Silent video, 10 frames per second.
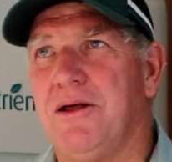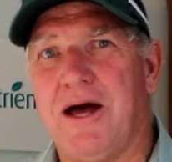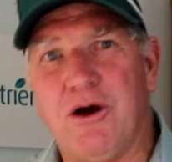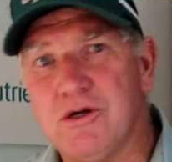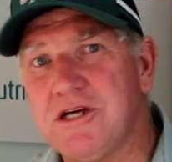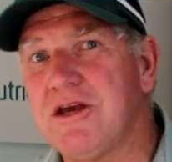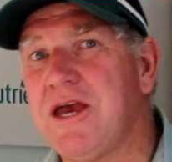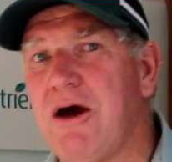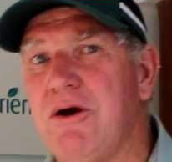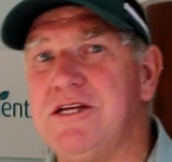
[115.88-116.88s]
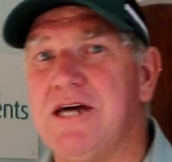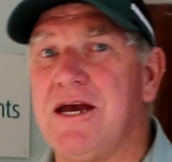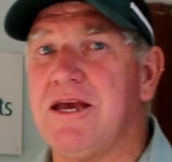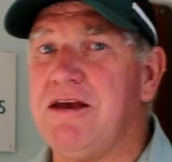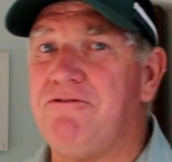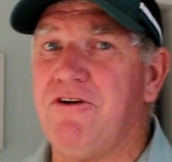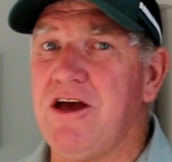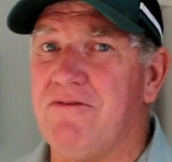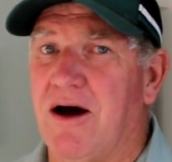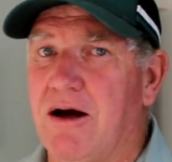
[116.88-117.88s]
They also carry dengue
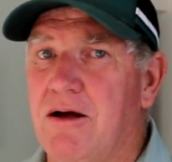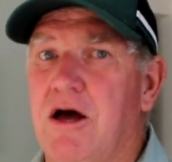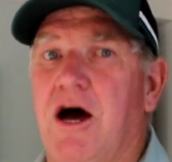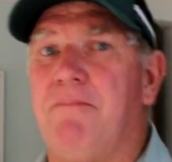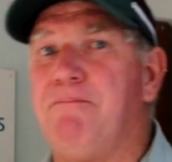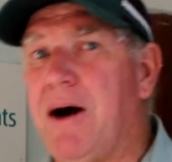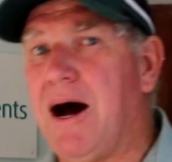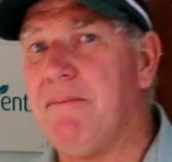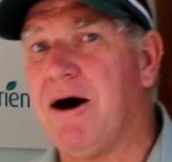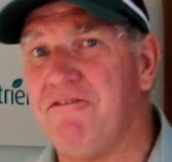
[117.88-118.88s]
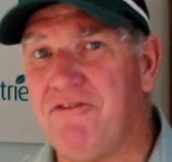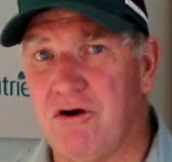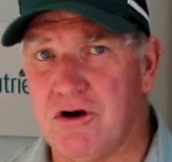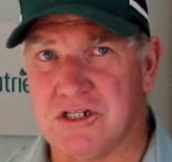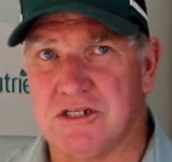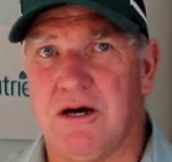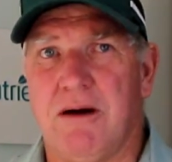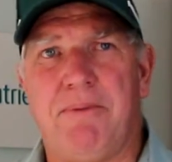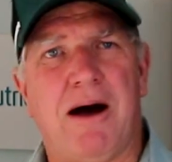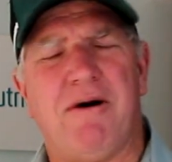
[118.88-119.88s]
fever and Barmah forest.
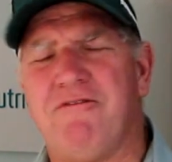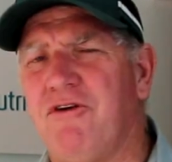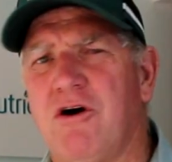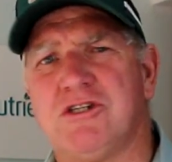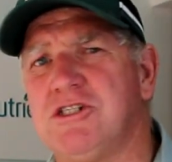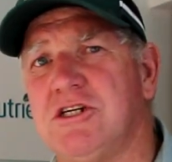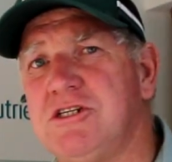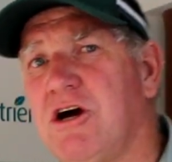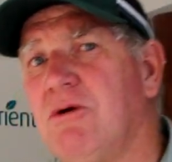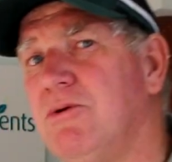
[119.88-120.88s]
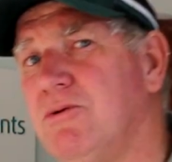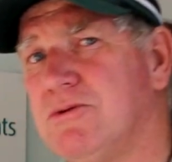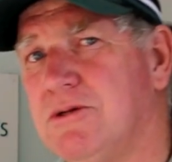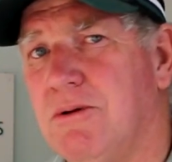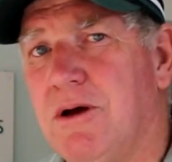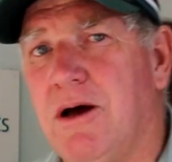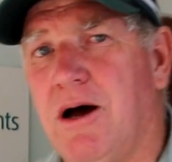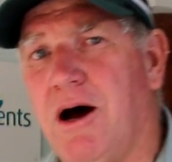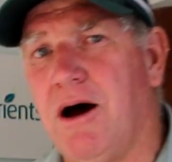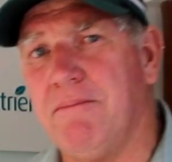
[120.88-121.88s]
Barmah forest is a terrible
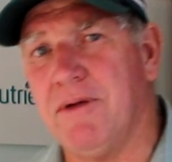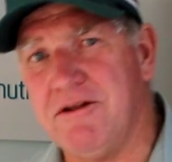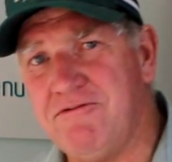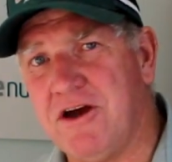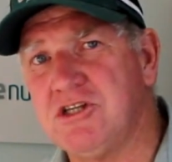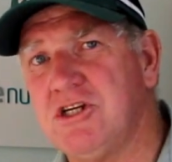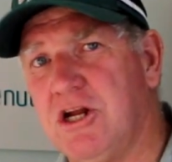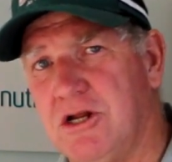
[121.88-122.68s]
um, infection